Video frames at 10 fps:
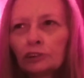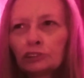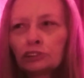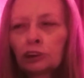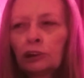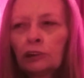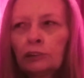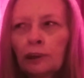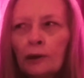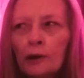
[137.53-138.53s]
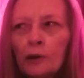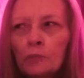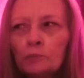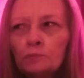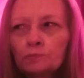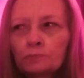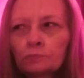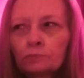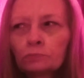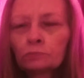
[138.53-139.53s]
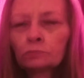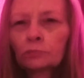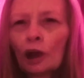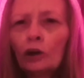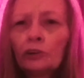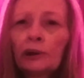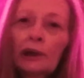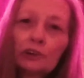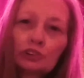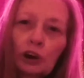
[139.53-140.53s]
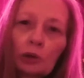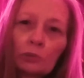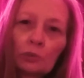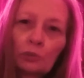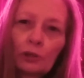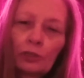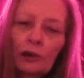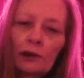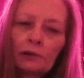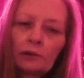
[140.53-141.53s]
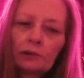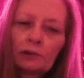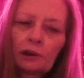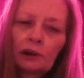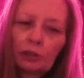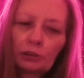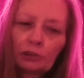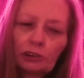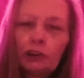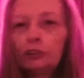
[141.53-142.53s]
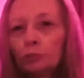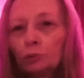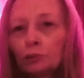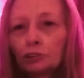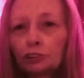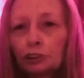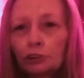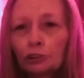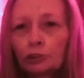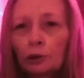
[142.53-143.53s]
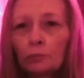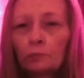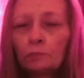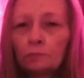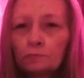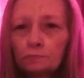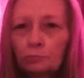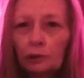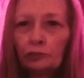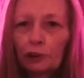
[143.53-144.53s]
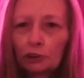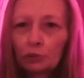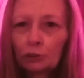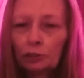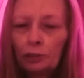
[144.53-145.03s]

She's um, already had drama with uh, another YouTuber she used to be friends with